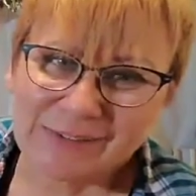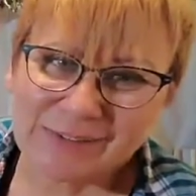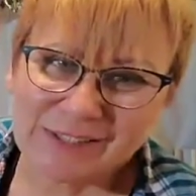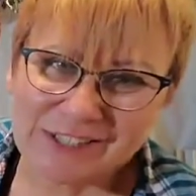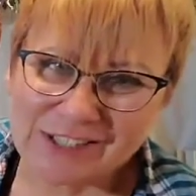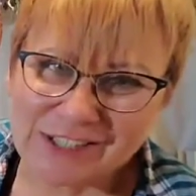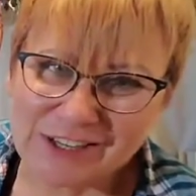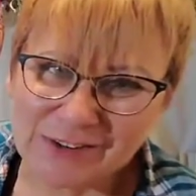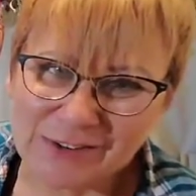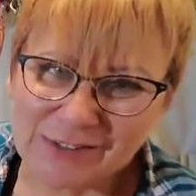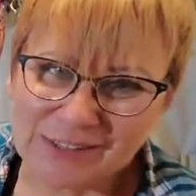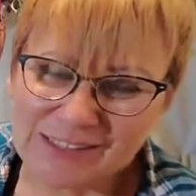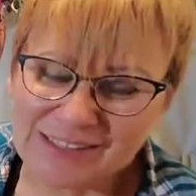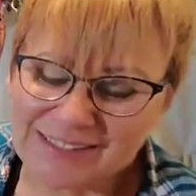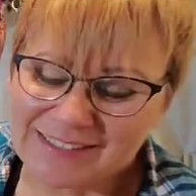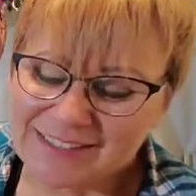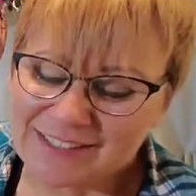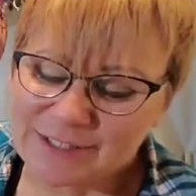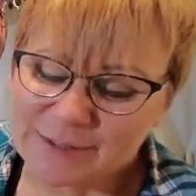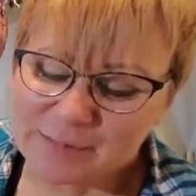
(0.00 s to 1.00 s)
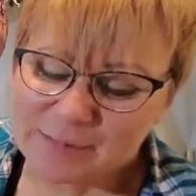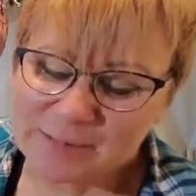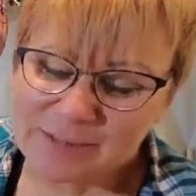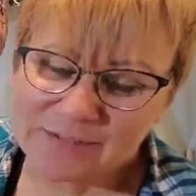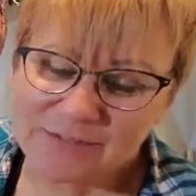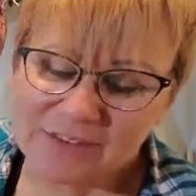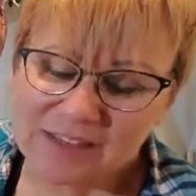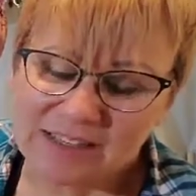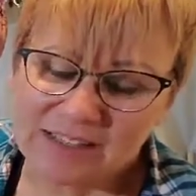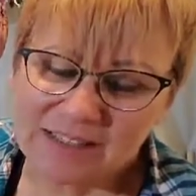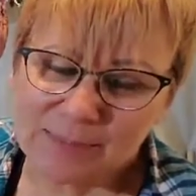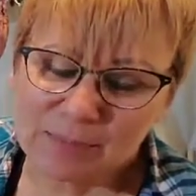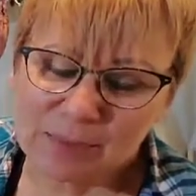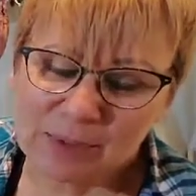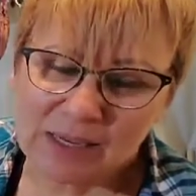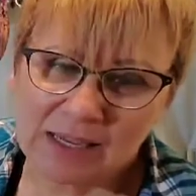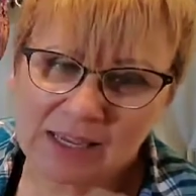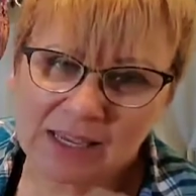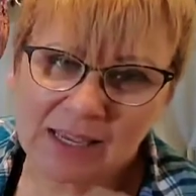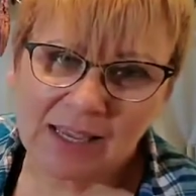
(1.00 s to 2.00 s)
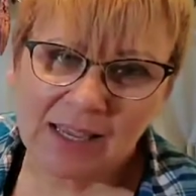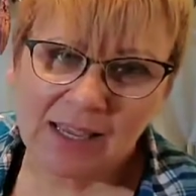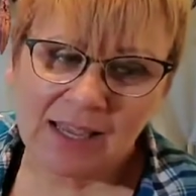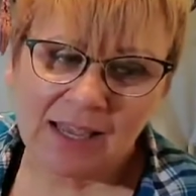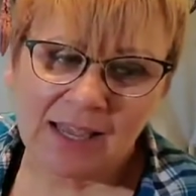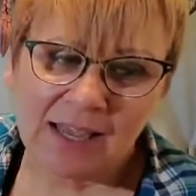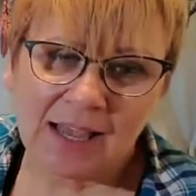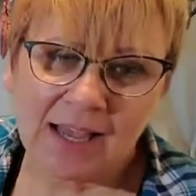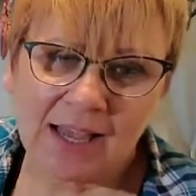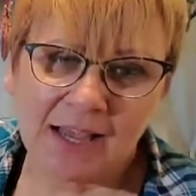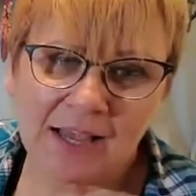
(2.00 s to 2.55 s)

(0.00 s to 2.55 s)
so I always share things to my Facebook,